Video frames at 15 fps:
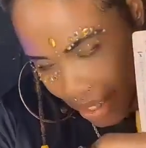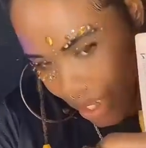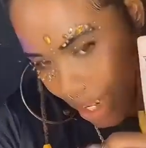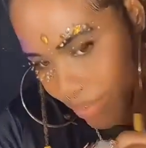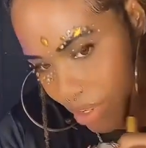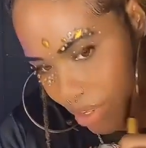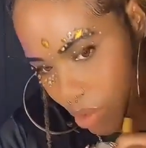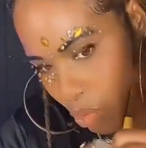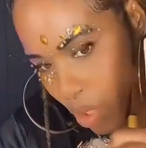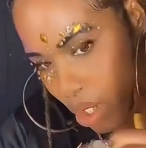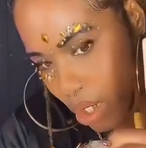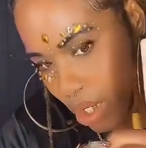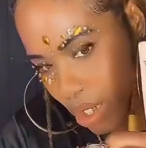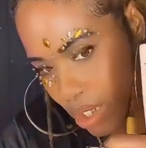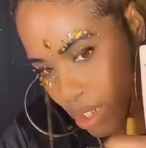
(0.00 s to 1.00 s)
with the Seven
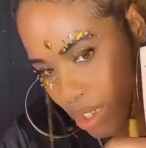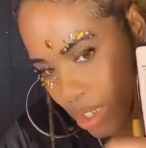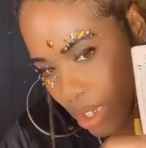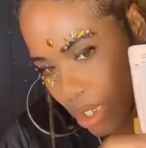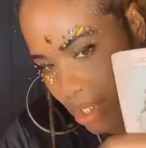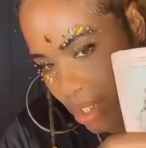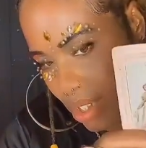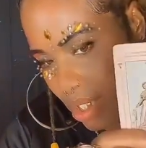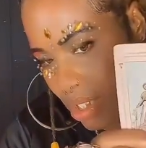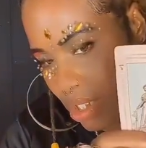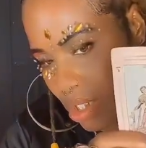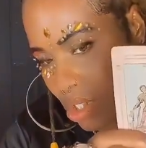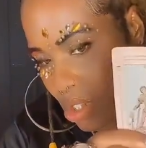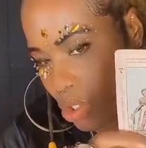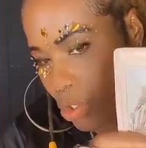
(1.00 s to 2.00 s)
of Wands and the
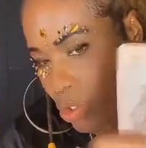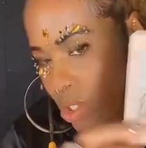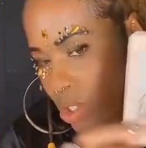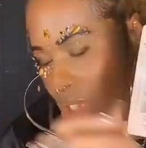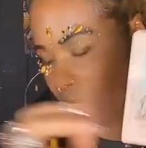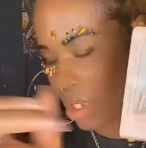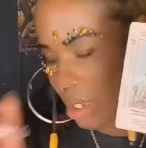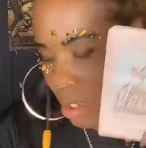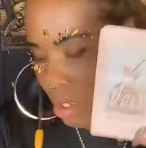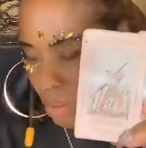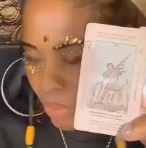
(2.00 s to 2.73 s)
Six of Swords